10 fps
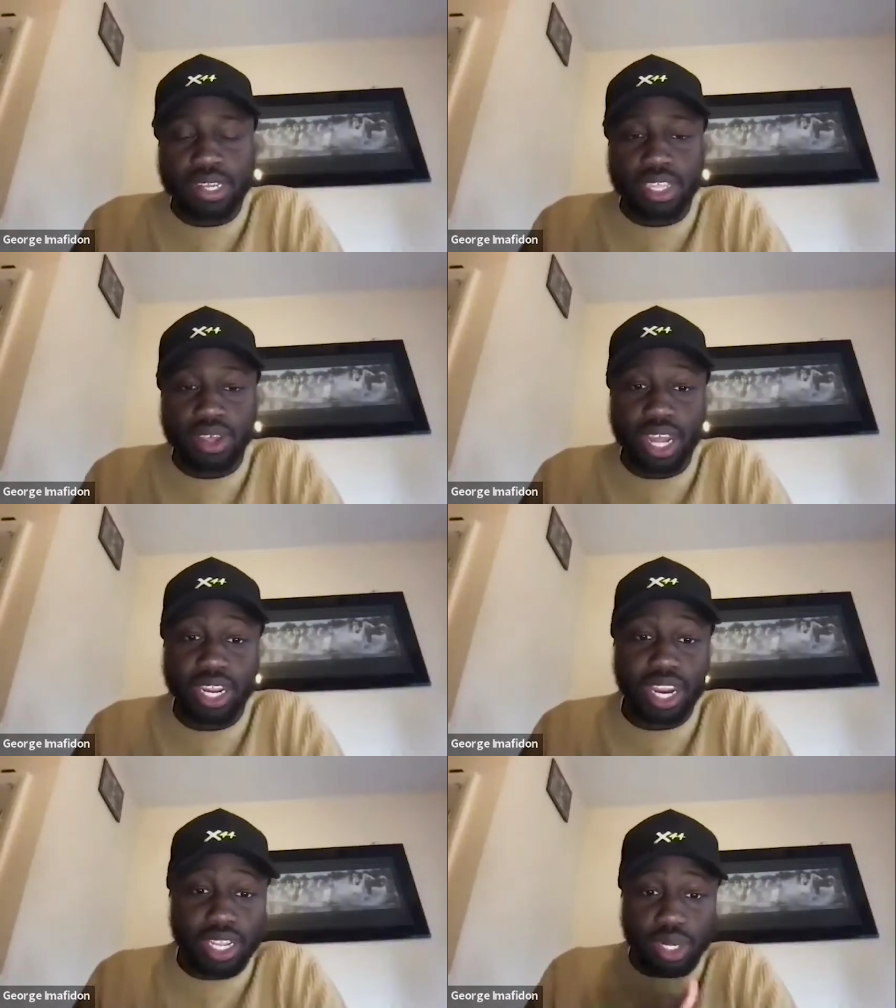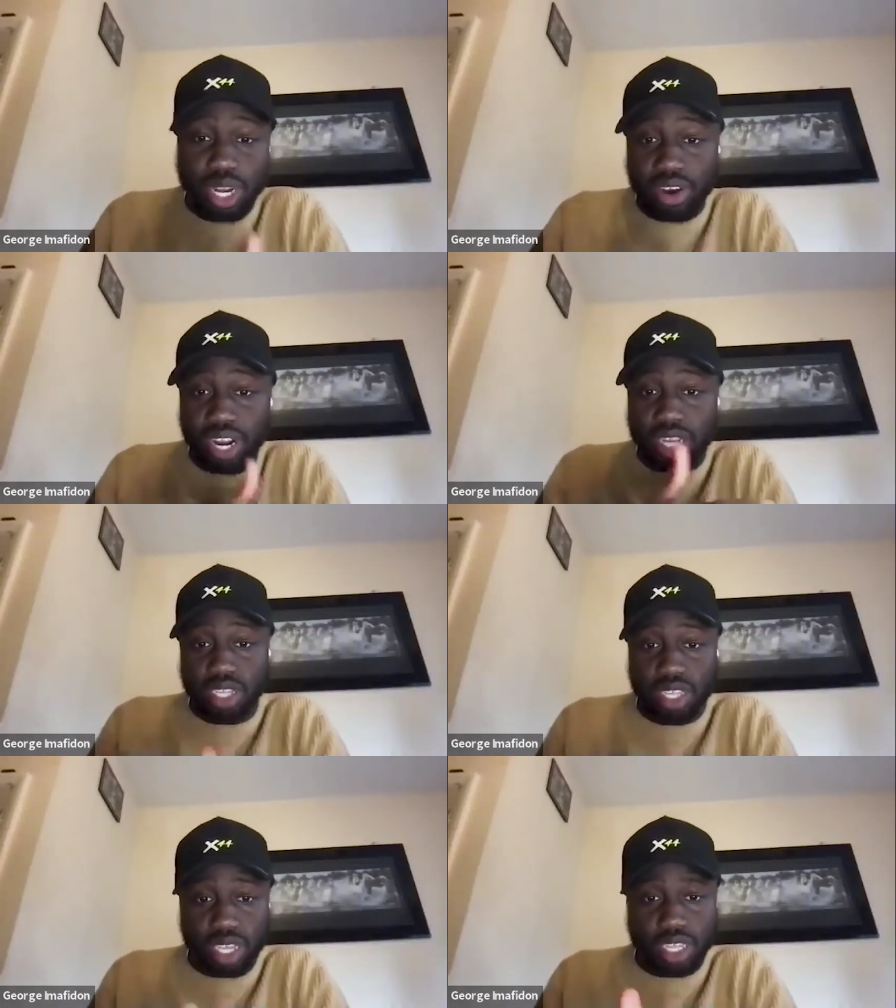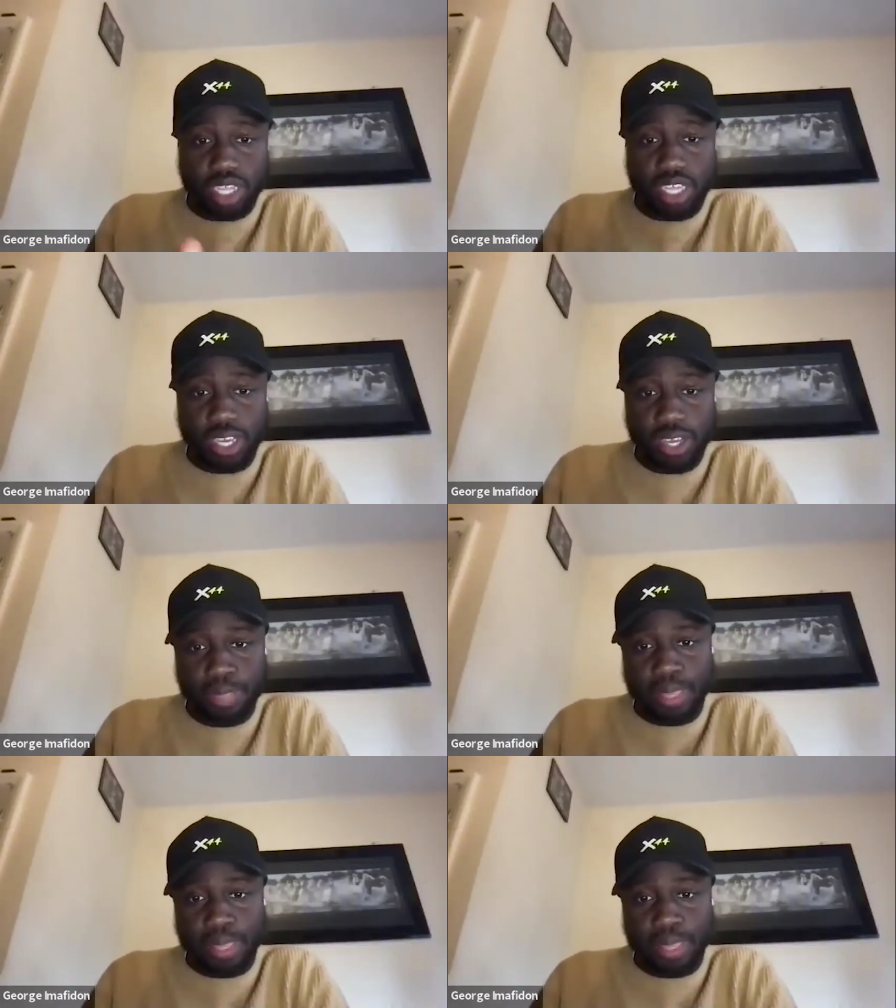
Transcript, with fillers: So I did engineering at GCSE.